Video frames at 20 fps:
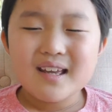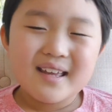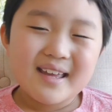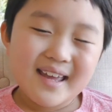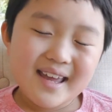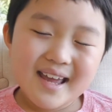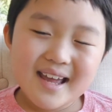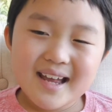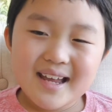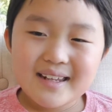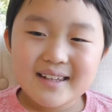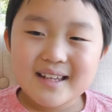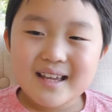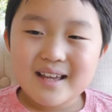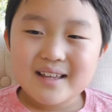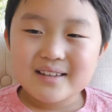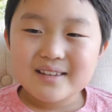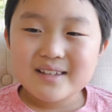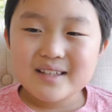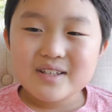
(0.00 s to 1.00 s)
And
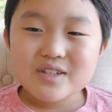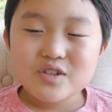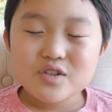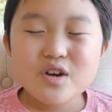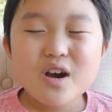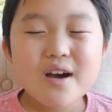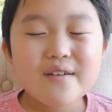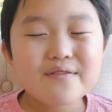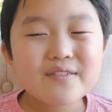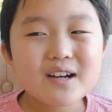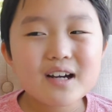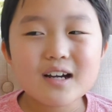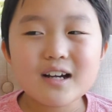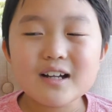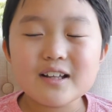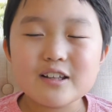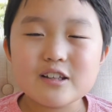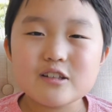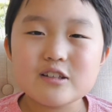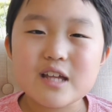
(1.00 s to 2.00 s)
did you
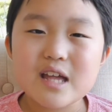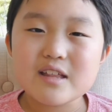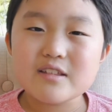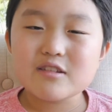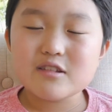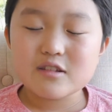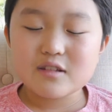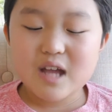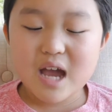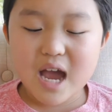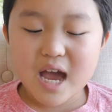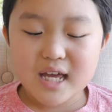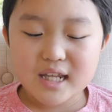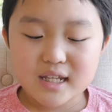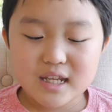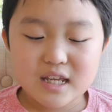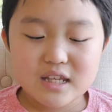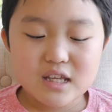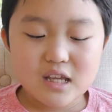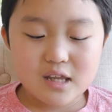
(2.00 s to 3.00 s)
have a sense that
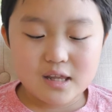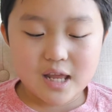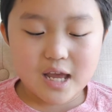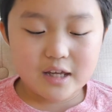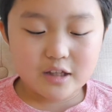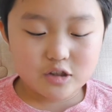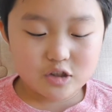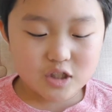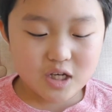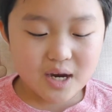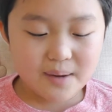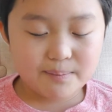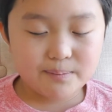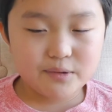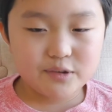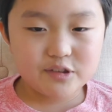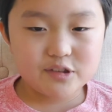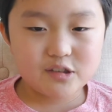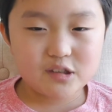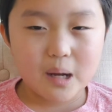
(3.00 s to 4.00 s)
in the next
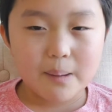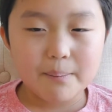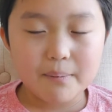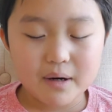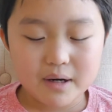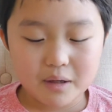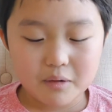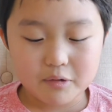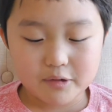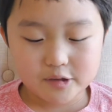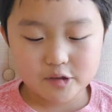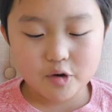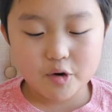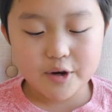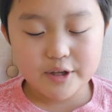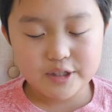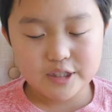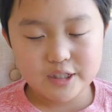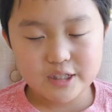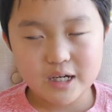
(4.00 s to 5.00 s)
chapter somebody was
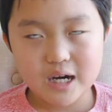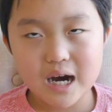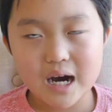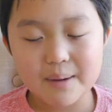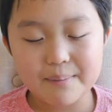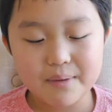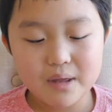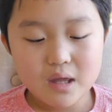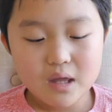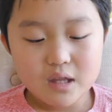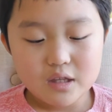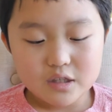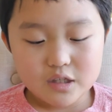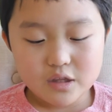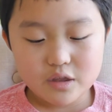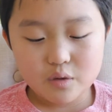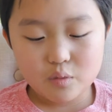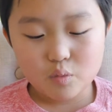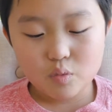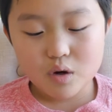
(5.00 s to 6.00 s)
going to come to
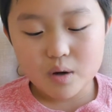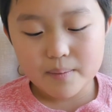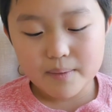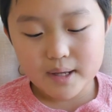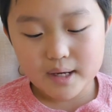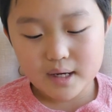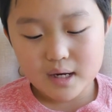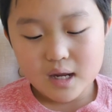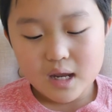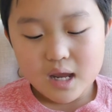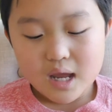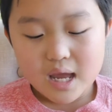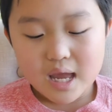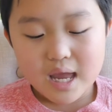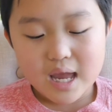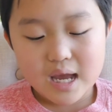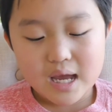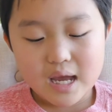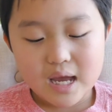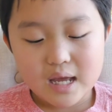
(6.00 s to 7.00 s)
the woman
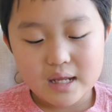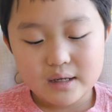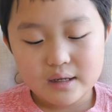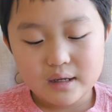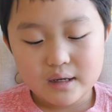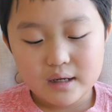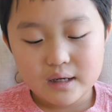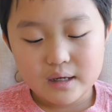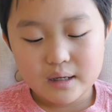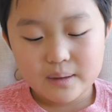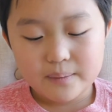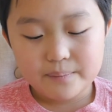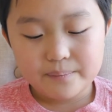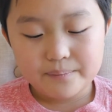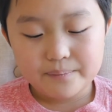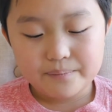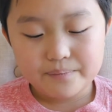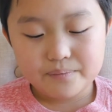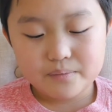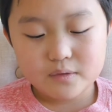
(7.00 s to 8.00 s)

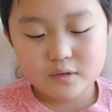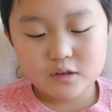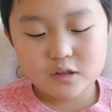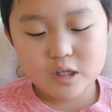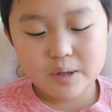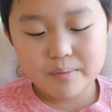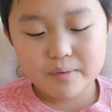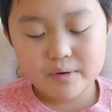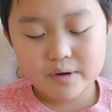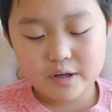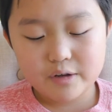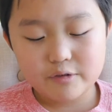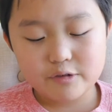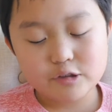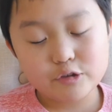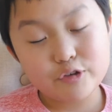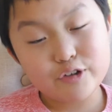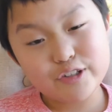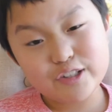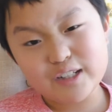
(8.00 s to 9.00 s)
and somebody was
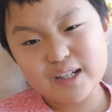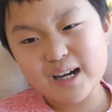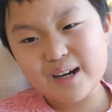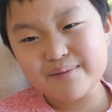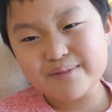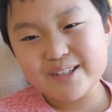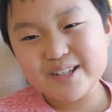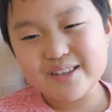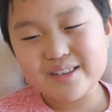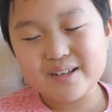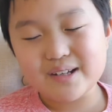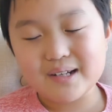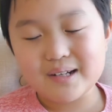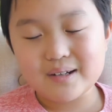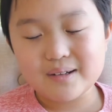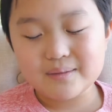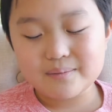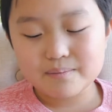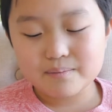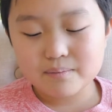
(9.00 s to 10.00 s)
going to come to
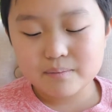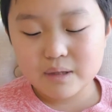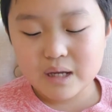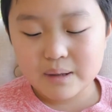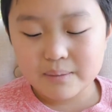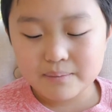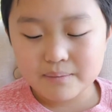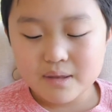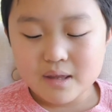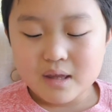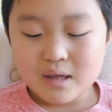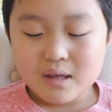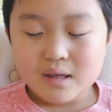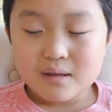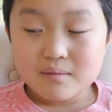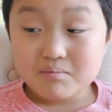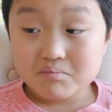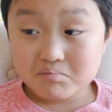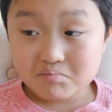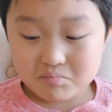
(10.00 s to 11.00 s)
the
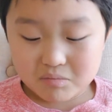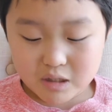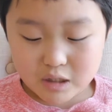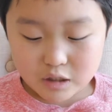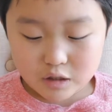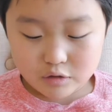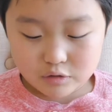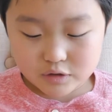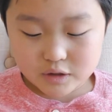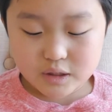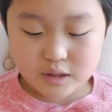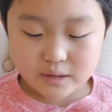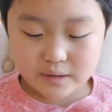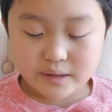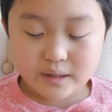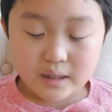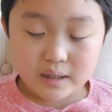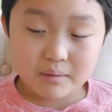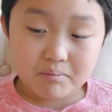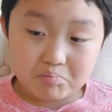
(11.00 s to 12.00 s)
to
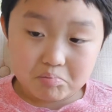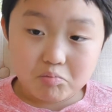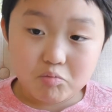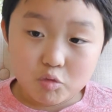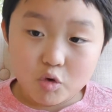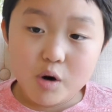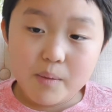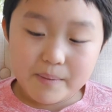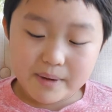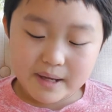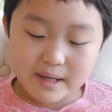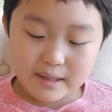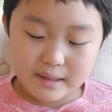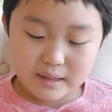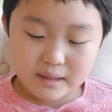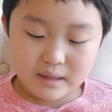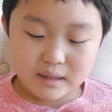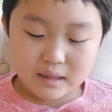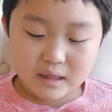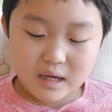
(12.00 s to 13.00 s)
the
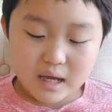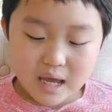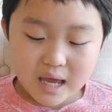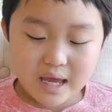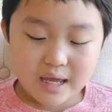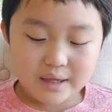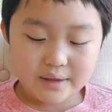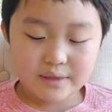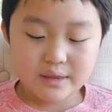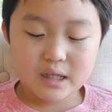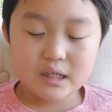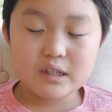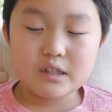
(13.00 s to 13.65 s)
woman and then